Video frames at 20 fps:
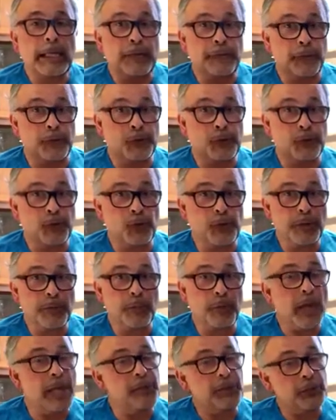If you're short of
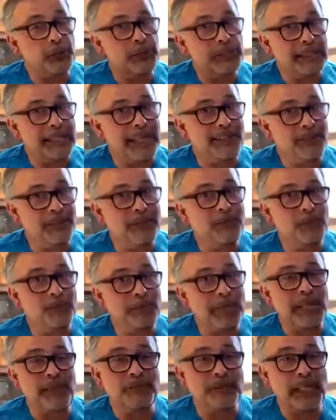breath, you
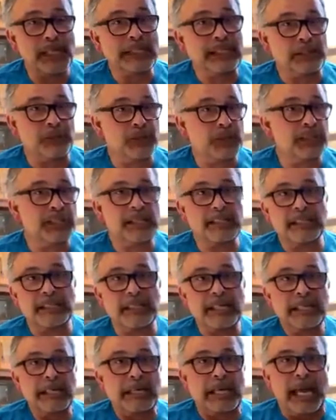may have done it just
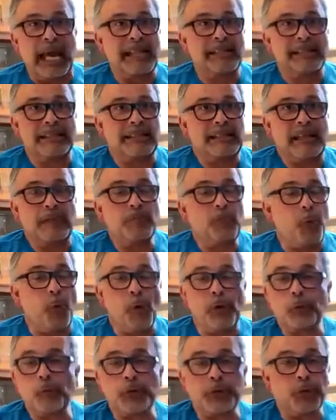at some
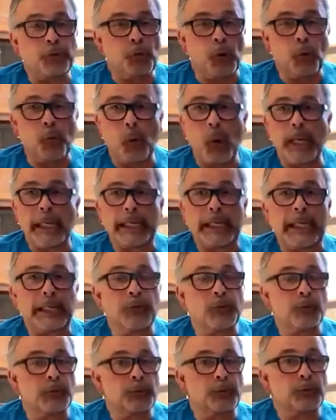point when you were running and
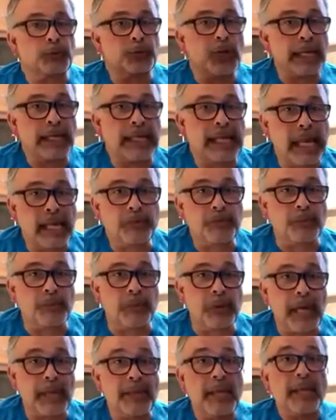you were trying to catch your
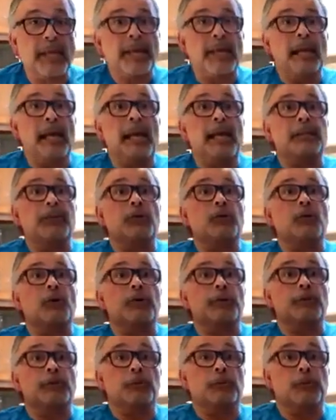breath and you're
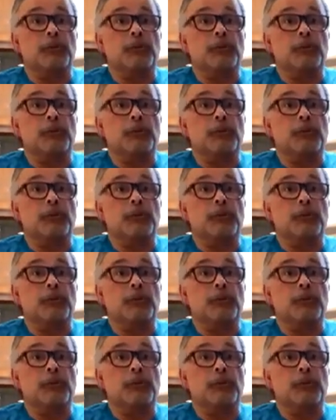going.